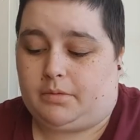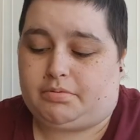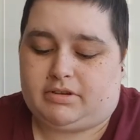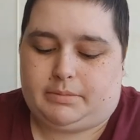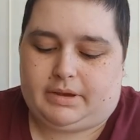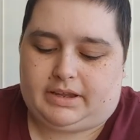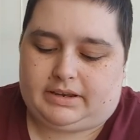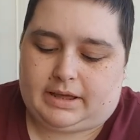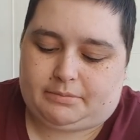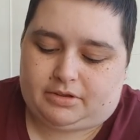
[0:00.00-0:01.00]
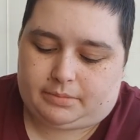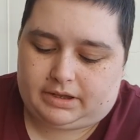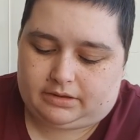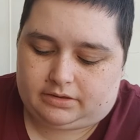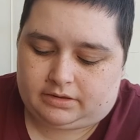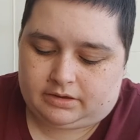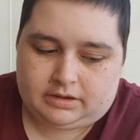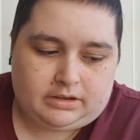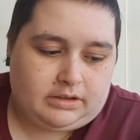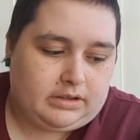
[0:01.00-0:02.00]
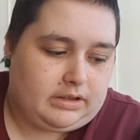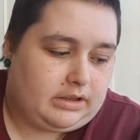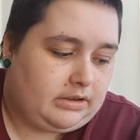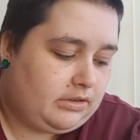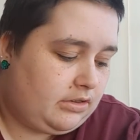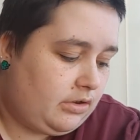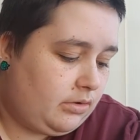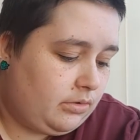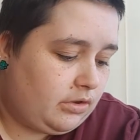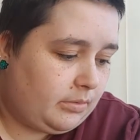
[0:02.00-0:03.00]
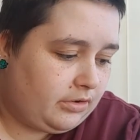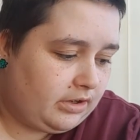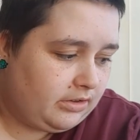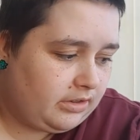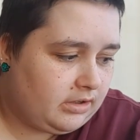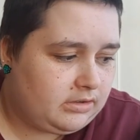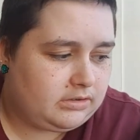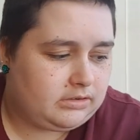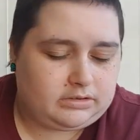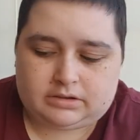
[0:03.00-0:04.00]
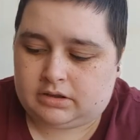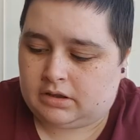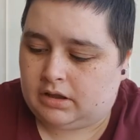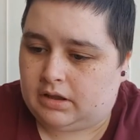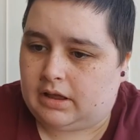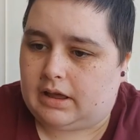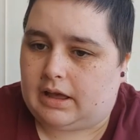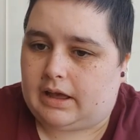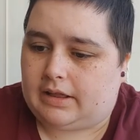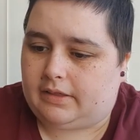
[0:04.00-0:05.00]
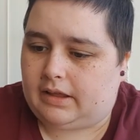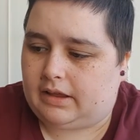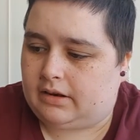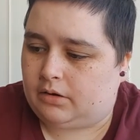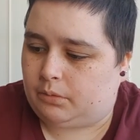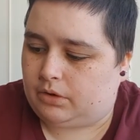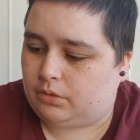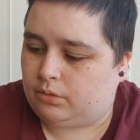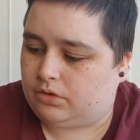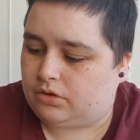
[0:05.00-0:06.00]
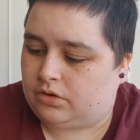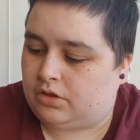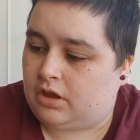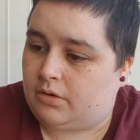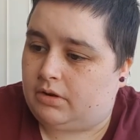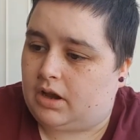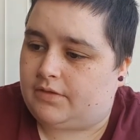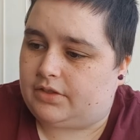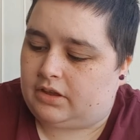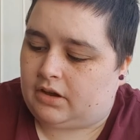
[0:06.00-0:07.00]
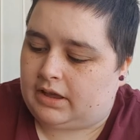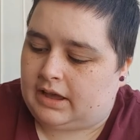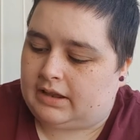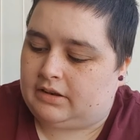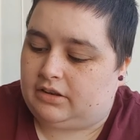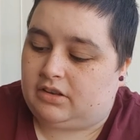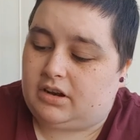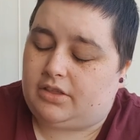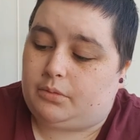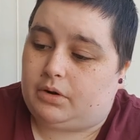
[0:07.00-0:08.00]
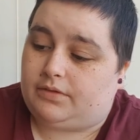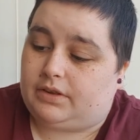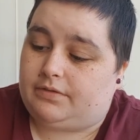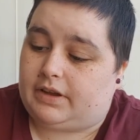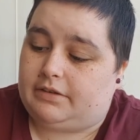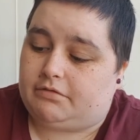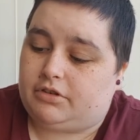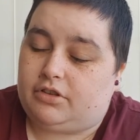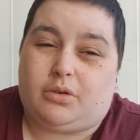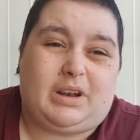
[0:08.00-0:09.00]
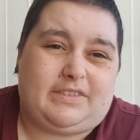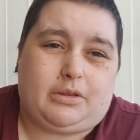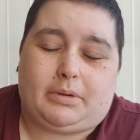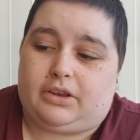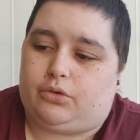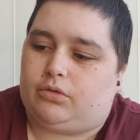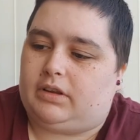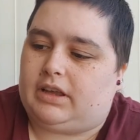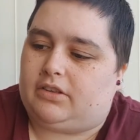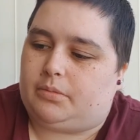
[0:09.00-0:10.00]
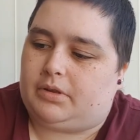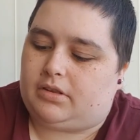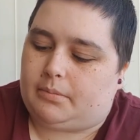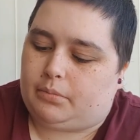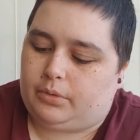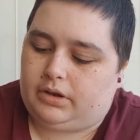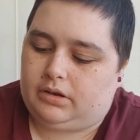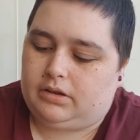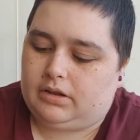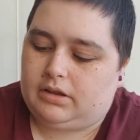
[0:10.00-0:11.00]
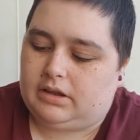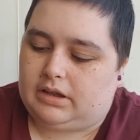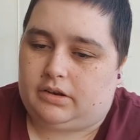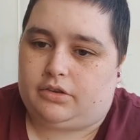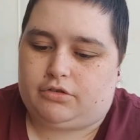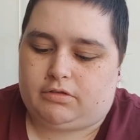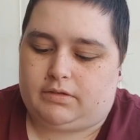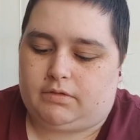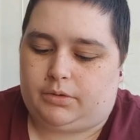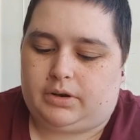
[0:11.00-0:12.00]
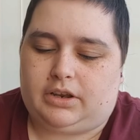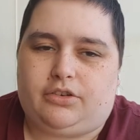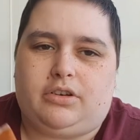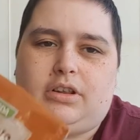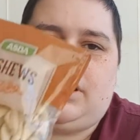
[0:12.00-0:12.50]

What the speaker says: pre-made hamster mix. It's so much easier. And then the only other thing I add is another one of his favorites, so I'll have to make sure he gets them at some point in his treat rotation,